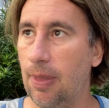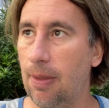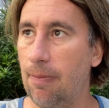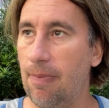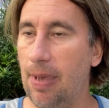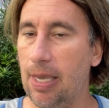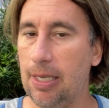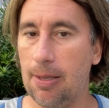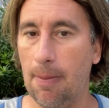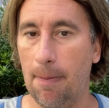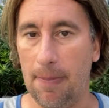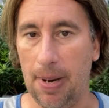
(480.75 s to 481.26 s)

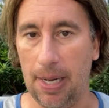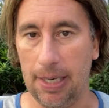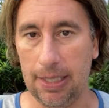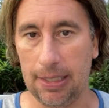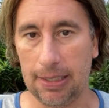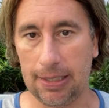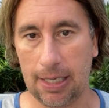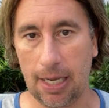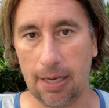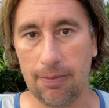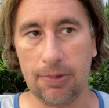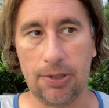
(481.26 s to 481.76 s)
make
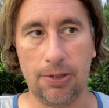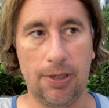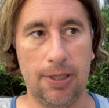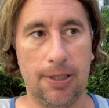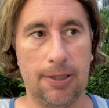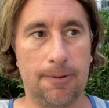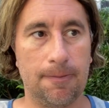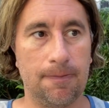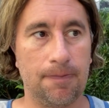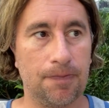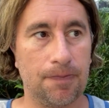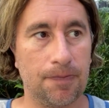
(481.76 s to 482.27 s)
abundance come to
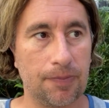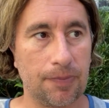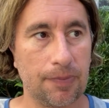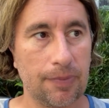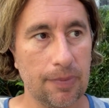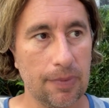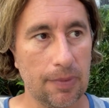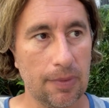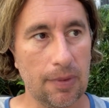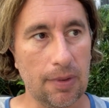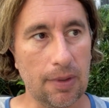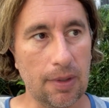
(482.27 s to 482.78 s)
us,
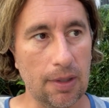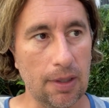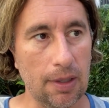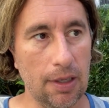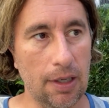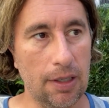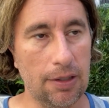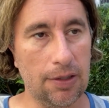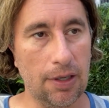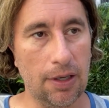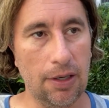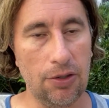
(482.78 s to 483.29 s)

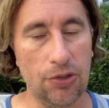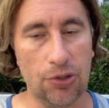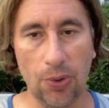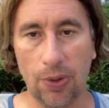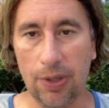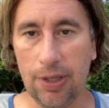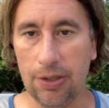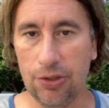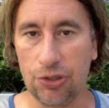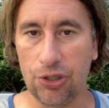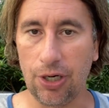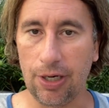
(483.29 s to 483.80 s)
is enjoy
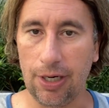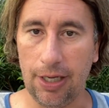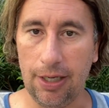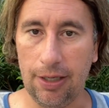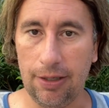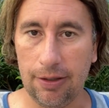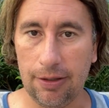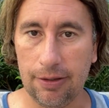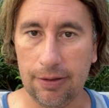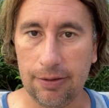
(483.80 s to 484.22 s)
the journey.